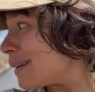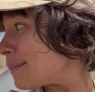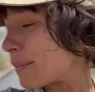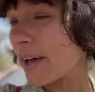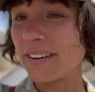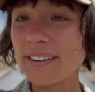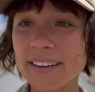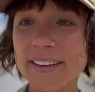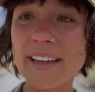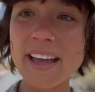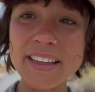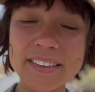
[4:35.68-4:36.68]
But
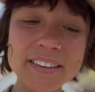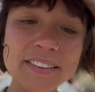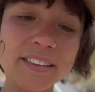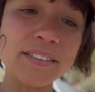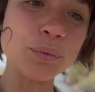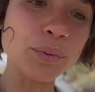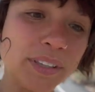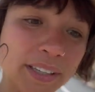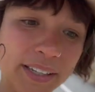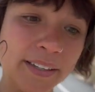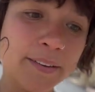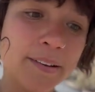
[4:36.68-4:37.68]
I think that's a
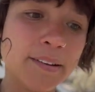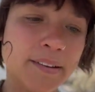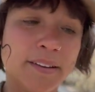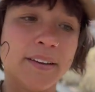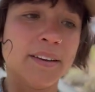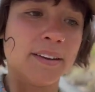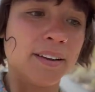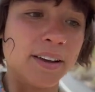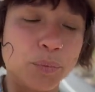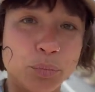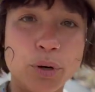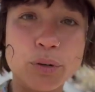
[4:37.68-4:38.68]
really
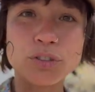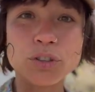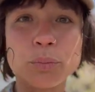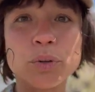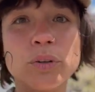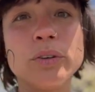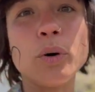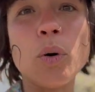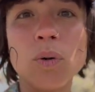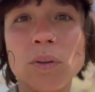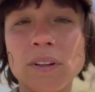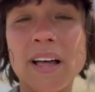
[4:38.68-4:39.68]
approachable
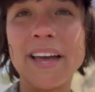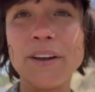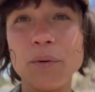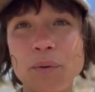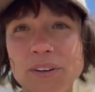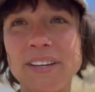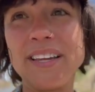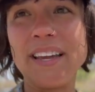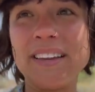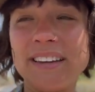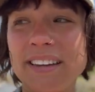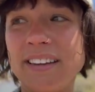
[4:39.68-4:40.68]
goal. I don't want to
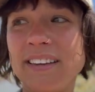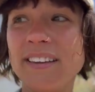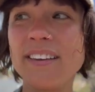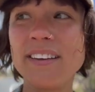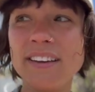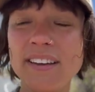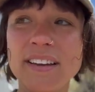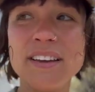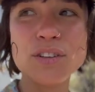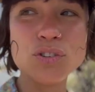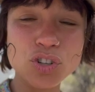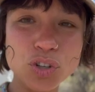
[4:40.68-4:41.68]
get
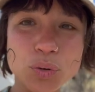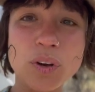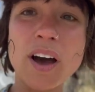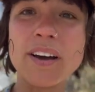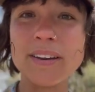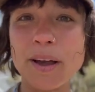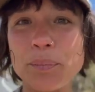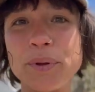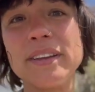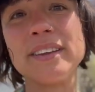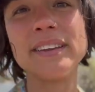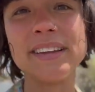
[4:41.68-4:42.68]
too caught up
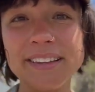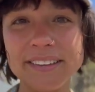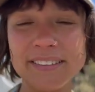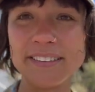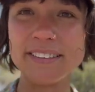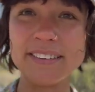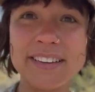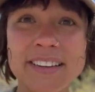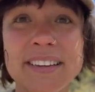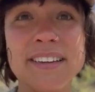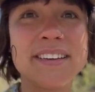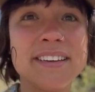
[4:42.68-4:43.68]
in
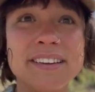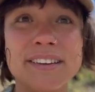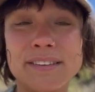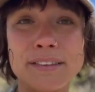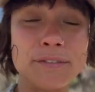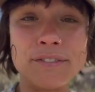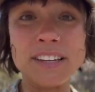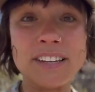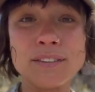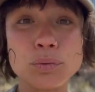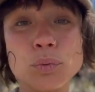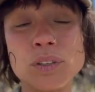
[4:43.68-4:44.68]
the
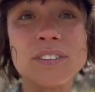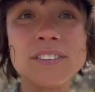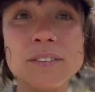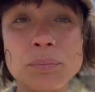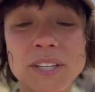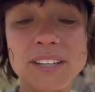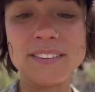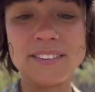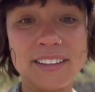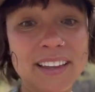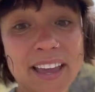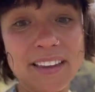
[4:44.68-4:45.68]
fitness world because
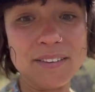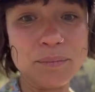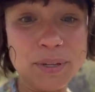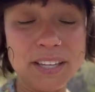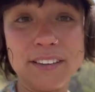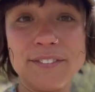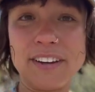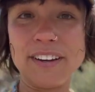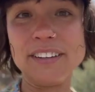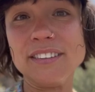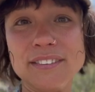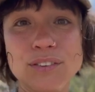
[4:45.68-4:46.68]
it can be very
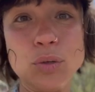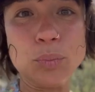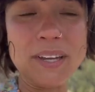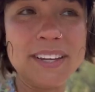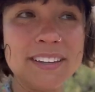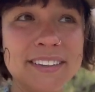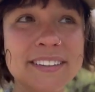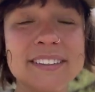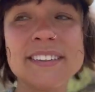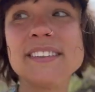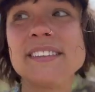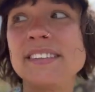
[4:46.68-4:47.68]
consuming.
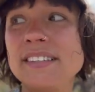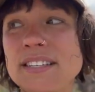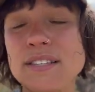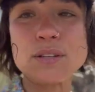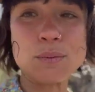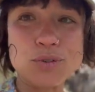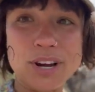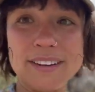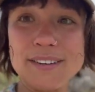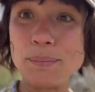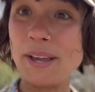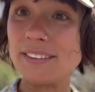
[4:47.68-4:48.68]
So I'm trying
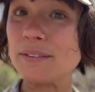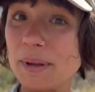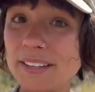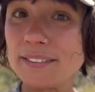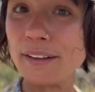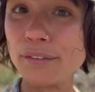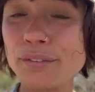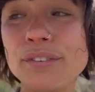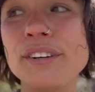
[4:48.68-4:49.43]
to pace myself.